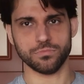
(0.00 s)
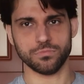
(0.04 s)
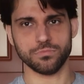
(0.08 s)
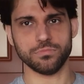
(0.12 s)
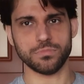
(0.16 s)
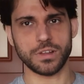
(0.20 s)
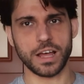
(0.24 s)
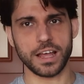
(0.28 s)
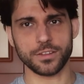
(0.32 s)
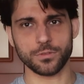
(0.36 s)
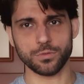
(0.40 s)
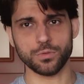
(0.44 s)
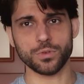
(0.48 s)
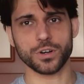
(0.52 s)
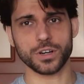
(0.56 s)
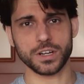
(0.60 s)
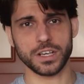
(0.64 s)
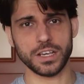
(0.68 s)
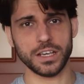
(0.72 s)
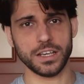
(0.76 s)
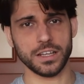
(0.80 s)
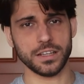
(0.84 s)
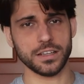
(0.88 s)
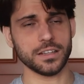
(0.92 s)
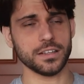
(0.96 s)
not
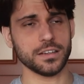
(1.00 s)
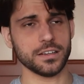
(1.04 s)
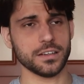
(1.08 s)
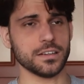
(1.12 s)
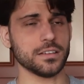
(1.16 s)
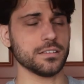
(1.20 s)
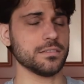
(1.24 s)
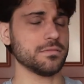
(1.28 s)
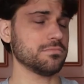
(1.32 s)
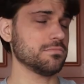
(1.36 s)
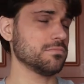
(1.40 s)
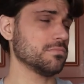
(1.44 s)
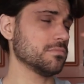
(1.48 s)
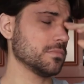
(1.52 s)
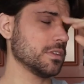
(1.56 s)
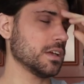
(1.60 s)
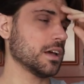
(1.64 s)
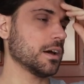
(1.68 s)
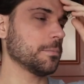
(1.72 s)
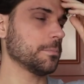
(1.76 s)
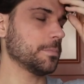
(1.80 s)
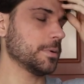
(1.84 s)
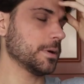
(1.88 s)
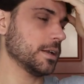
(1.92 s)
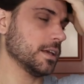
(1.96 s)
working in the
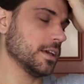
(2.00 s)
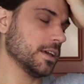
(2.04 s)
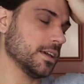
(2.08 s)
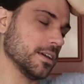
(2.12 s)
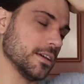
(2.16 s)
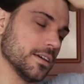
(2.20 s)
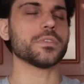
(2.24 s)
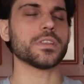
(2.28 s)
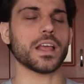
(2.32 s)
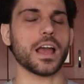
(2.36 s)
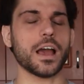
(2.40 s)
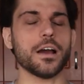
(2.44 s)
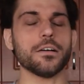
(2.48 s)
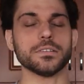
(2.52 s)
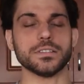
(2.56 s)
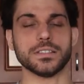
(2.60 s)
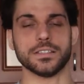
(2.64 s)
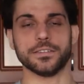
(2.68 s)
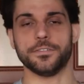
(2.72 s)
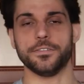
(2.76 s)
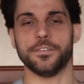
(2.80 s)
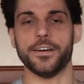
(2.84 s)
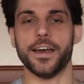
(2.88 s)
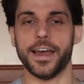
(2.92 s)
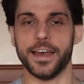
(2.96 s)
company, I was a
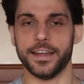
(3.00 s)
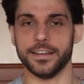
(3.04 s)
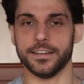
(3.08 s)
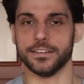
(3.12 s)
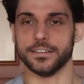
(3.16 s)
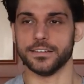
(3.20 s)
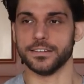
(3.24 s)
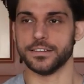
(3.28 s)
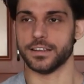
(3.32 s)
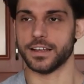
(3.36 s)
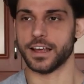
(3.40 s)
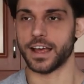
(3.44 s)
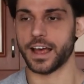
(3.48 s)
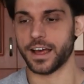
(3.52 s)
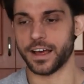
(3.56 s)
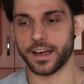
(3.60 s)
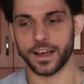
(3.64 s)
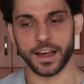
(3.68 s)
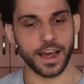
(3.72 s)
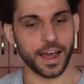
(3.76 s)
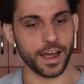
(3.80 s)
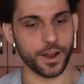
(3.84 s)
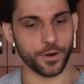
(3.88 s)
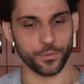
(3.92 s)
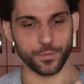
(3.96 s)
fan. I,
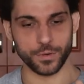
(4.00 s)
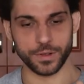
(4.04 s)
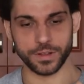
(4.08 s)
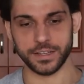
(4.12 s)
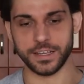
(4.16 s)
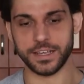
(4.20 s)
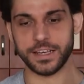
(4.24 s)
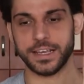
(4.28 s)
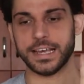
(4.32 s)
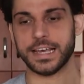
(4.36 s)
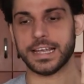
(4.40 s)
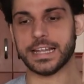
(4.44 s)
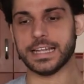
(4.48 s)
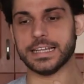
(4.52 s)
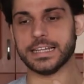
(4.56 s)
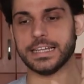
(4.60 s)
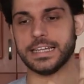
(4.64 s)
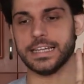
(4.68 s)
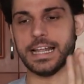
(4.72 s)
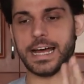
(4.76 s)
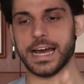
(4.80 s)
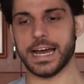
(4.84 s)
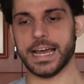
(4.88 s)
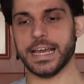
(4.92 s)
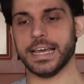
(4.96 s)
I really
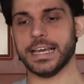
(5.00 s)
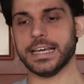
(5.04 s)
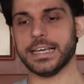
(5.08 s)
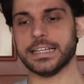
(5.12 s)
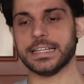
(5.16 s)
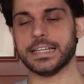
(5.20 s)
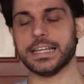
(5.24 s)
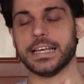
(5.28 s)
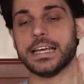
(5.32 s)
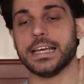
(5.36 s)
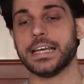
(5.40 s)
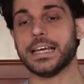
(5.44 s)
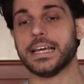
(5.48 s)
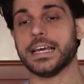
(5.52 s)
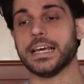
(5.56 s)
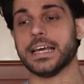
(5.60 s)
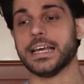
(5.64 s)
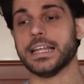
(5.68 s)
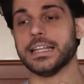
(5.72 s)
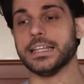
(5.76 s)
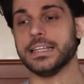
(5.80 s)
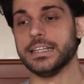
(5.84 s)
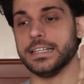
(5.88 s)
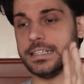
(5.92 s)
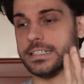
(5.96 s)
liked
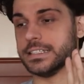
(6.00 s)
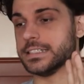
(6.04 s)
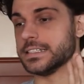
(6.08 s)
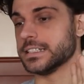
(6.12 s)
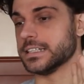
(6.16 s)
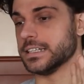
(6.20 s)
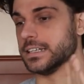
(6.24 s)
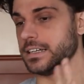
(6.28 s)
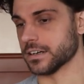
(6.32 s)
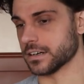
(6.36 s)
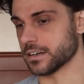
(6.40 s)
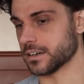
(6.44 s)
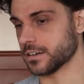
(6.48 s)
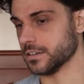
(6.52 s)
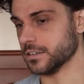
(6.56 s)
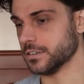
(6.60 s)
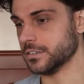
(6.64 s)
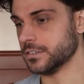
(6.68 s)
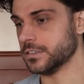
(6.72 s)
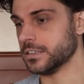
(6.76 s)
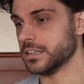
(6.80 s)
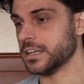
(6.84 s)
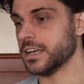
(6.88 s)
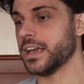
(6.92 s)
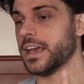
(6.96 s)
this
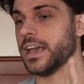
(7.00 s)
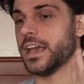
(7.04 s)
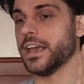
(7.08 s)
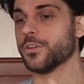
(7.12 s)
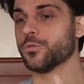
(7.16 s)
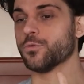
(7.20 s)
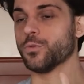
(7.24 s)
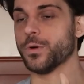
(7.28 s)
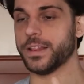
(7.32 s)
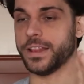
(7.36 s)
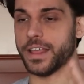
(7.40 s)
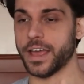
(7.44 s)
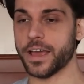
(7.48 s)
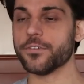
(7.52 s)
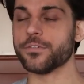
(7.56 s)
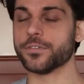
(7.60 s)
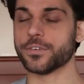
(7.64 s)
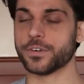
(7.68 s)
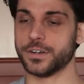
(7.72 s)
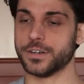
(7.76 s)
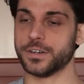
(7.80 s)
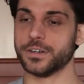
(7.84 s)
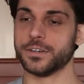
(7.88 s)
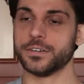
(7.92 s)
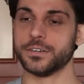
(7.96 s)
girl and
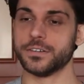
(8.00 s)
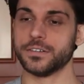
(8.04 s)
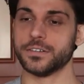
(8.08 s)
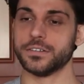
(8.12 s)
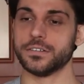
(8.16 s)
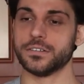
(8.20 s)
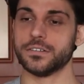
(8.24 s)
whenever